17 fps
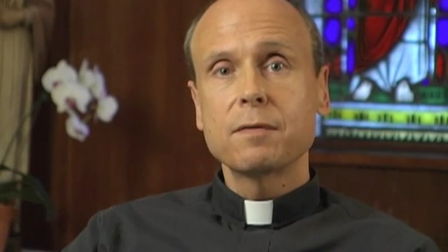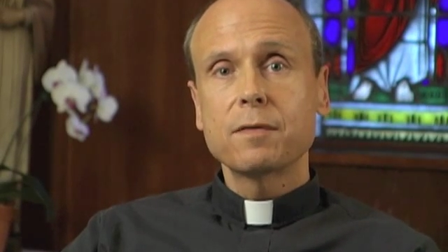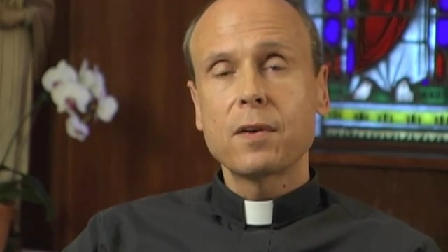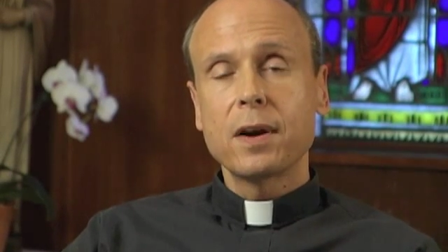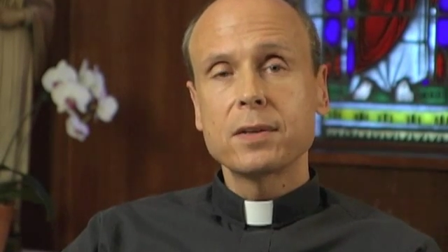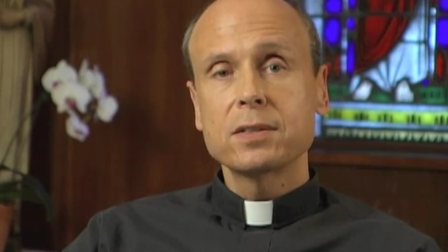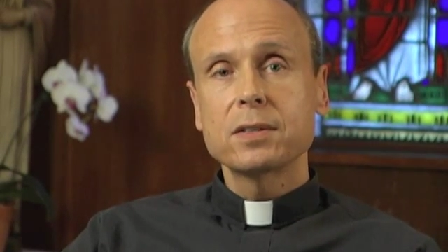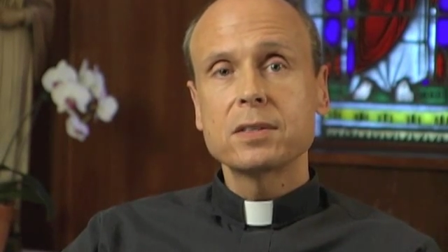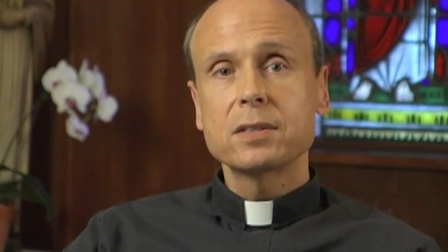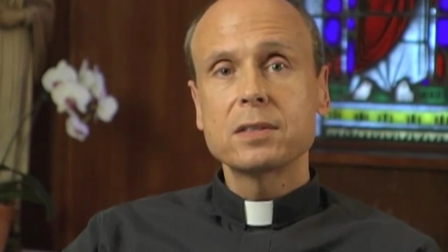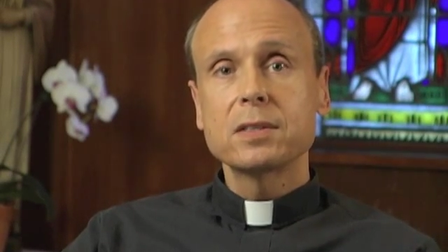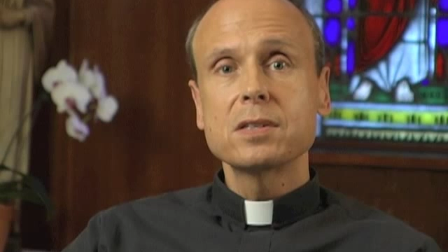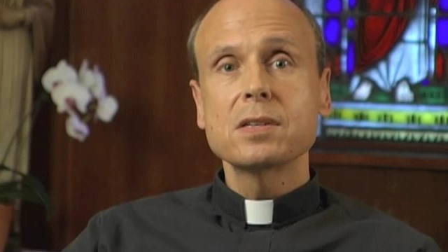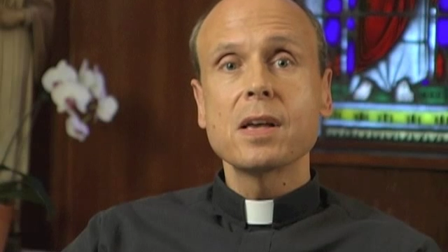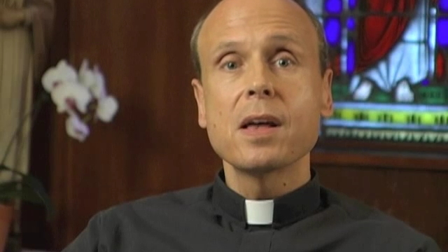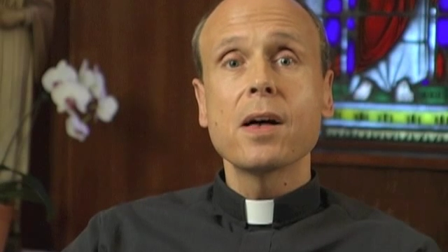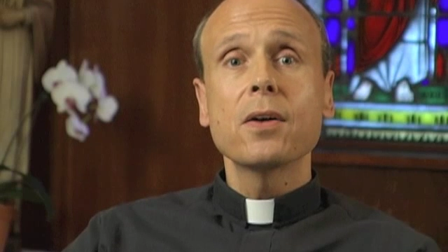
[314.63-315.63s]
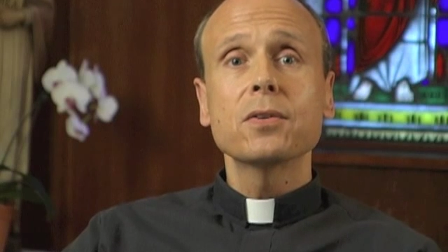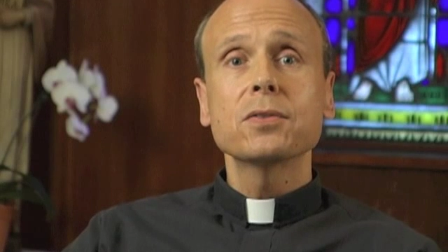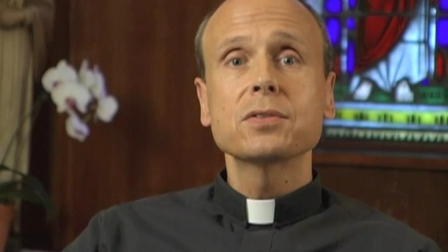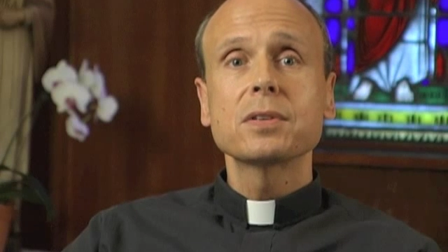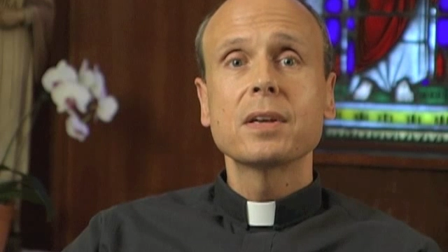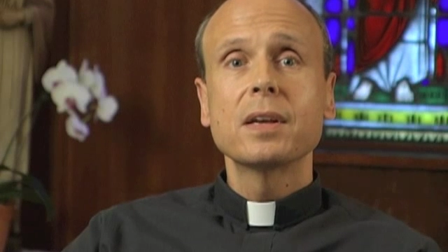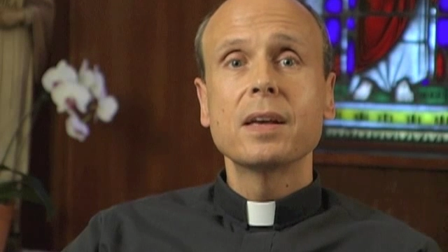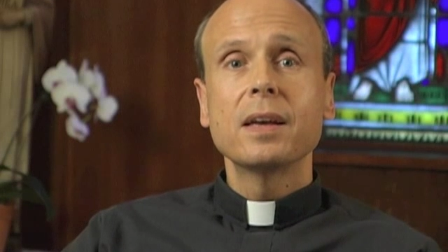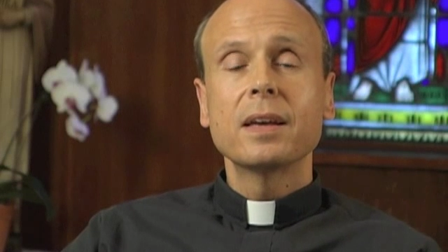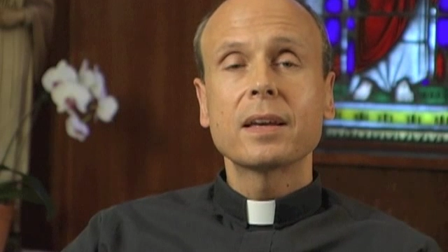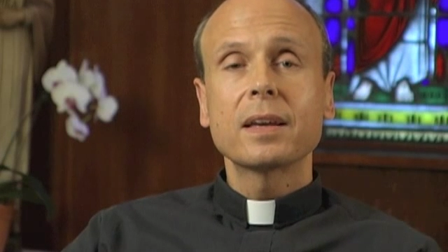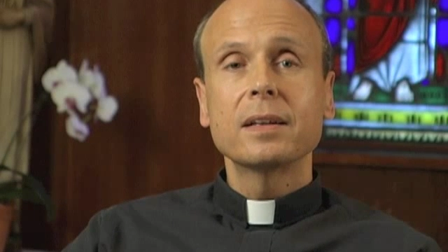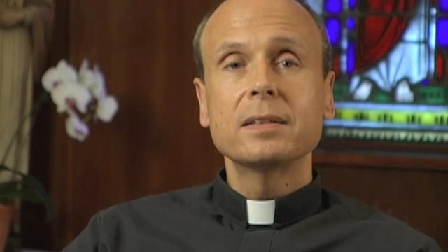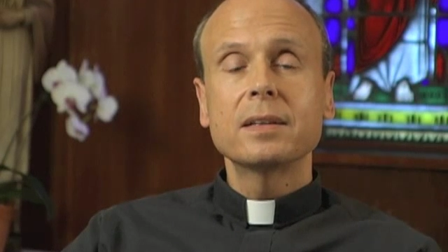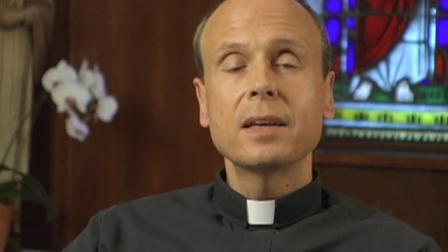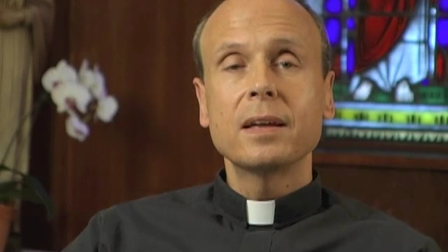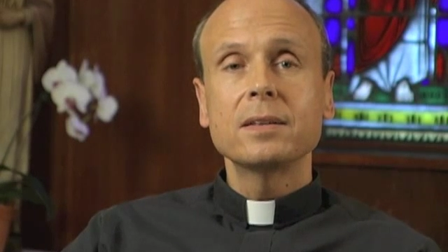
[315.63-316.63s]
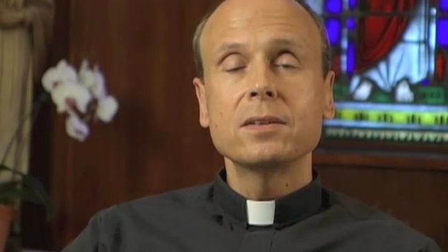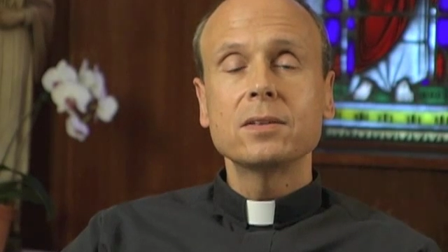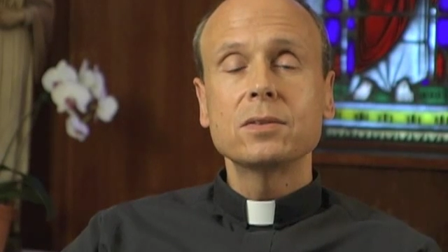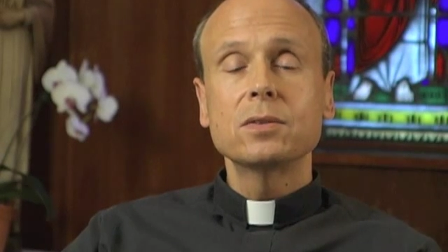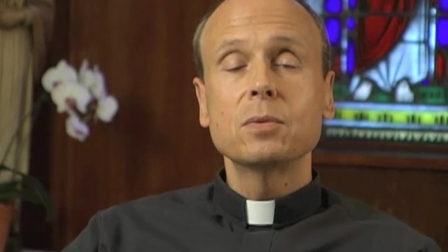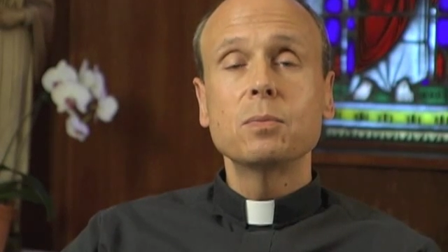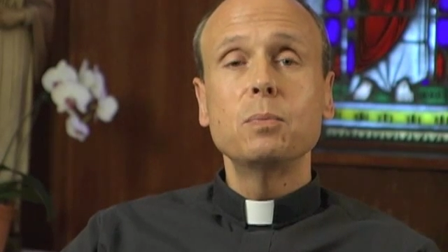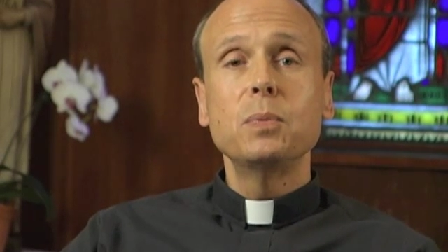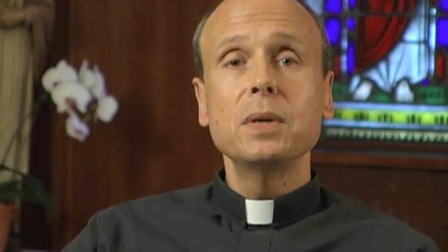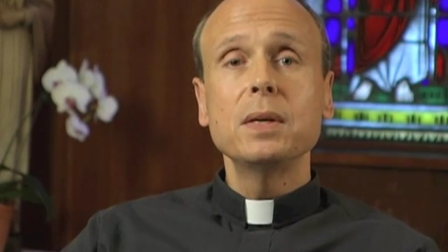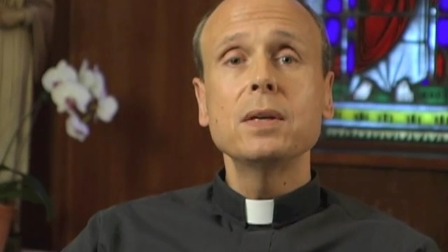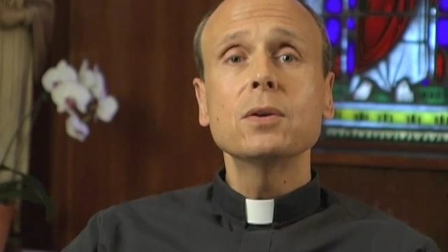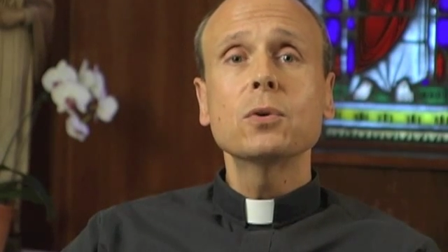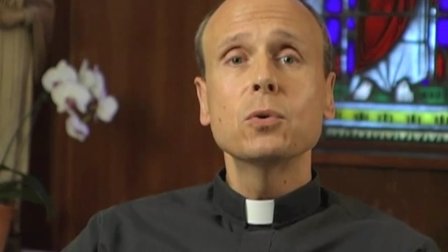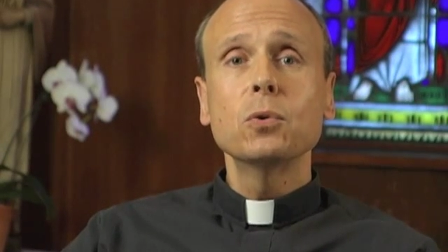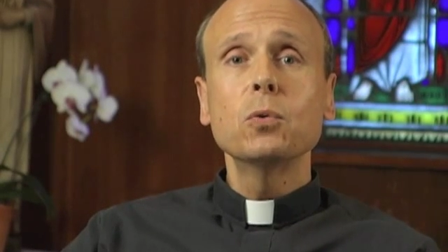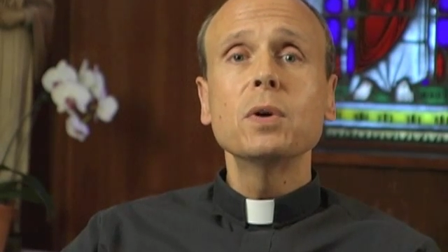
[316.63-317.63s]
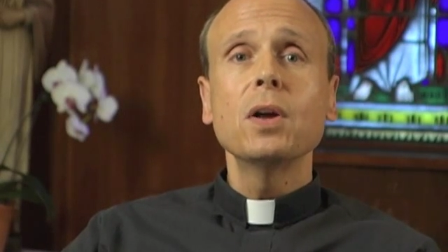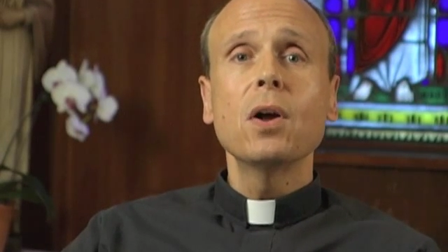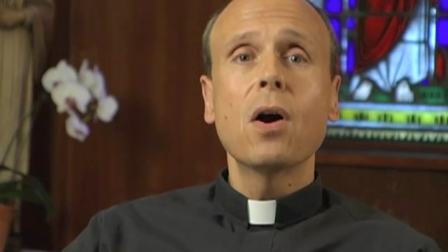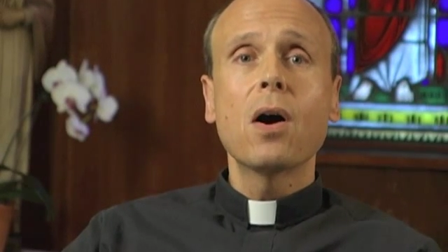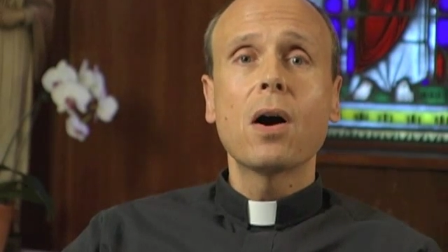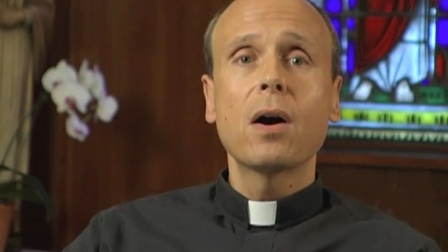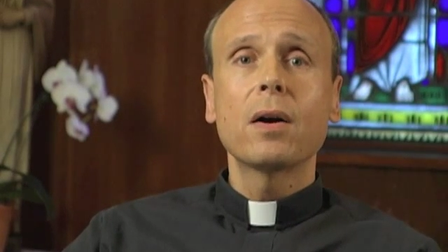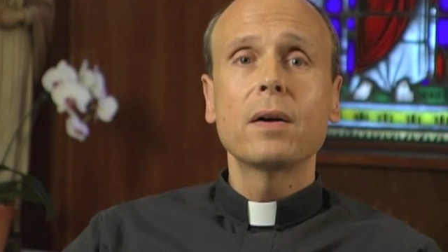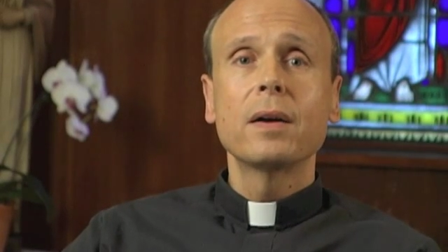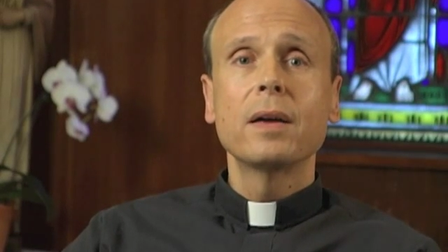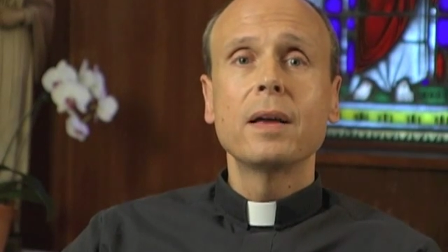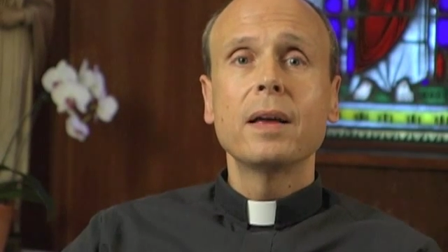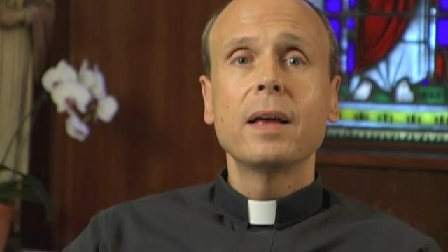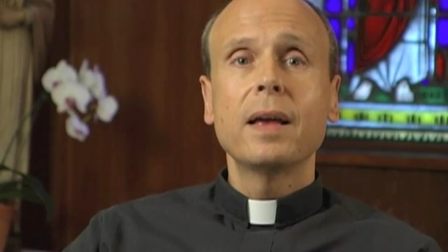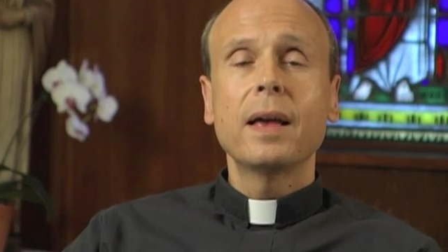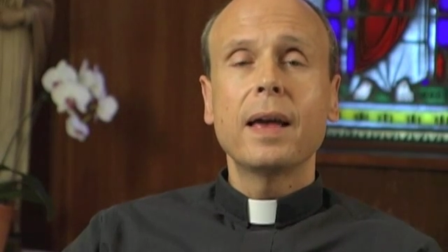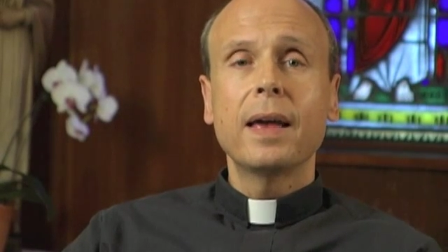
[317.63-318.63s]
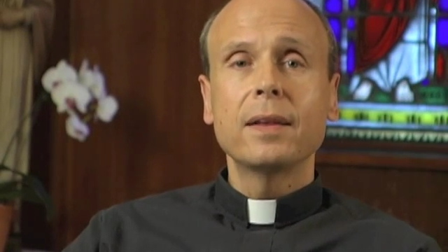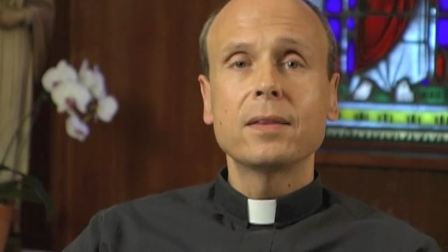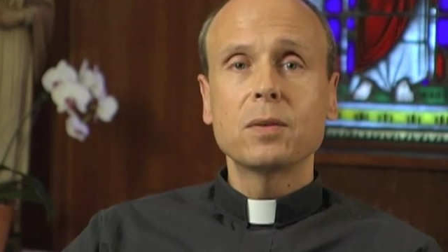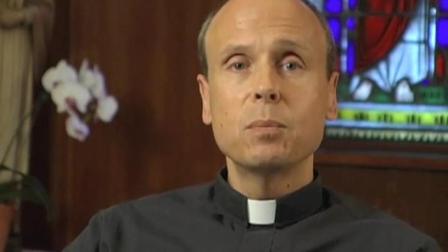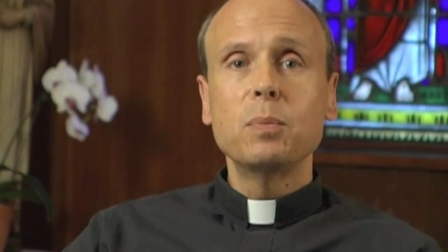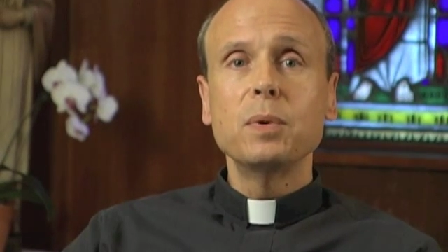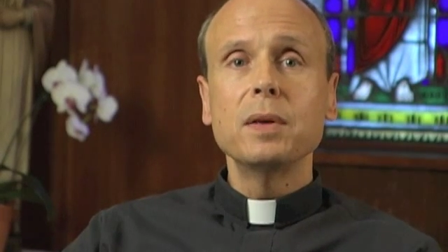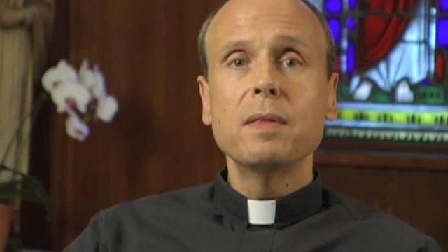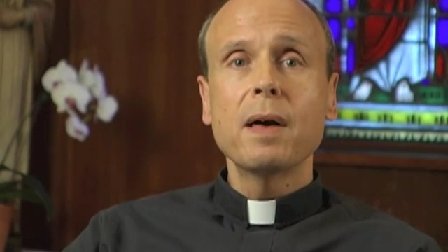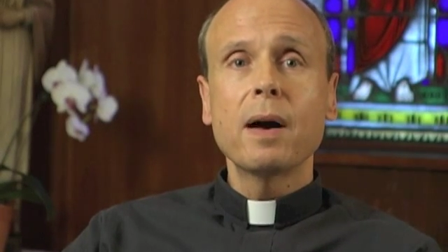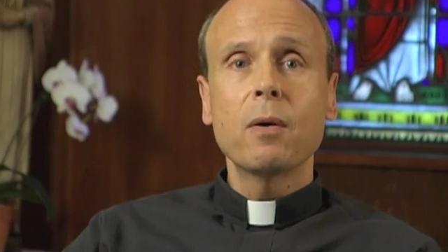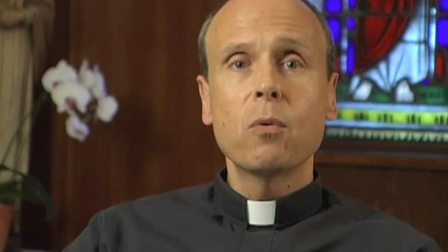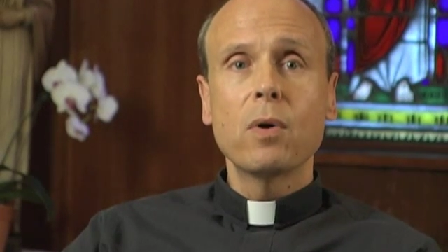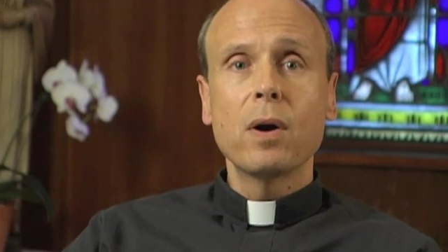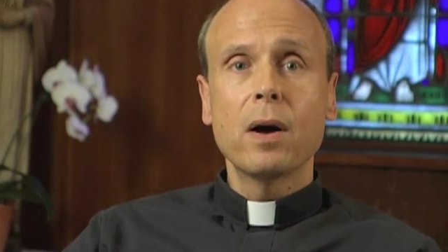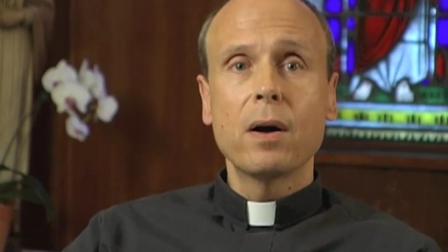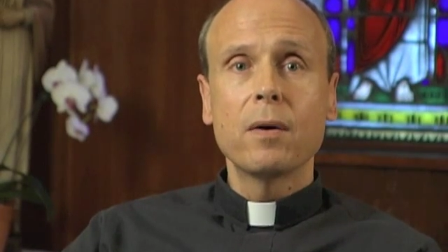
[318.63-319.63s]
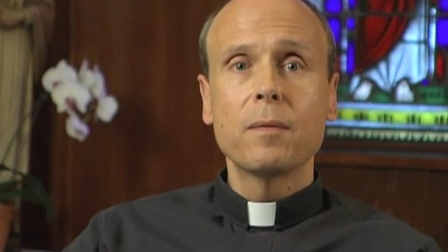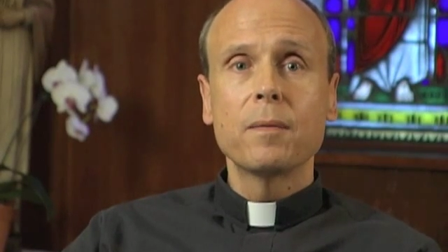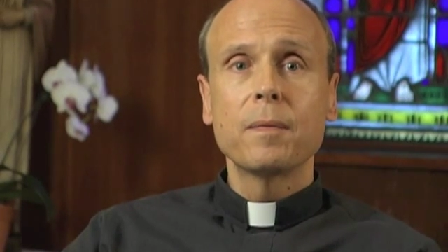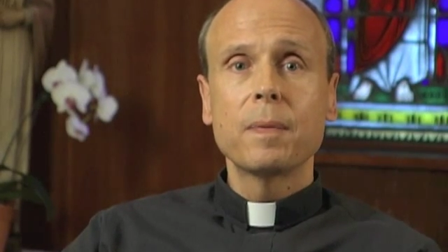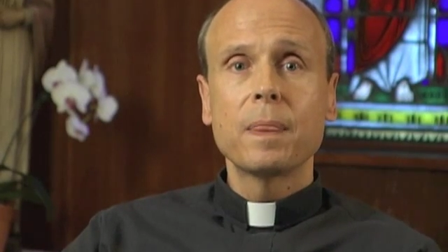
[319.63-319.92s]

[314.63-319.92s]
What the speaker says: Francis de Sales, continue to be who we are and to be that well.